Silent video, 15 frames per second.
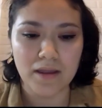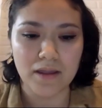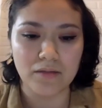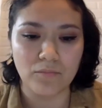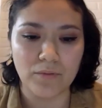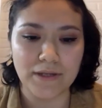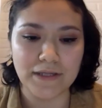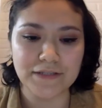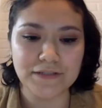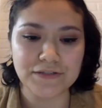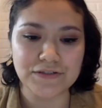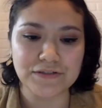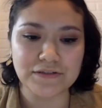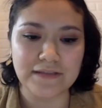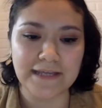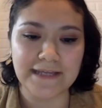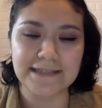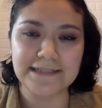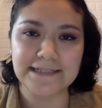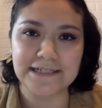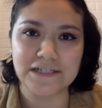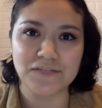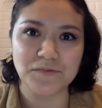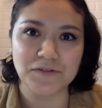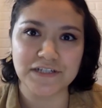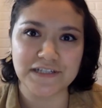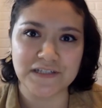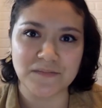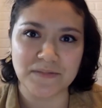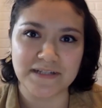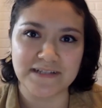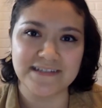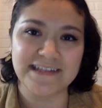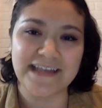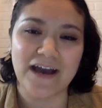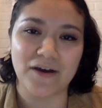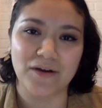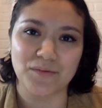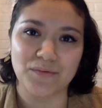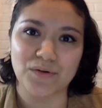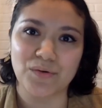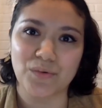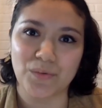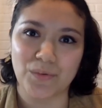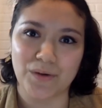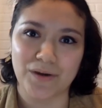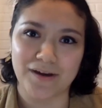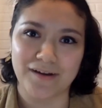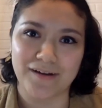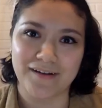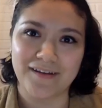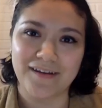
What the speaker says: in which they teach participants how to record,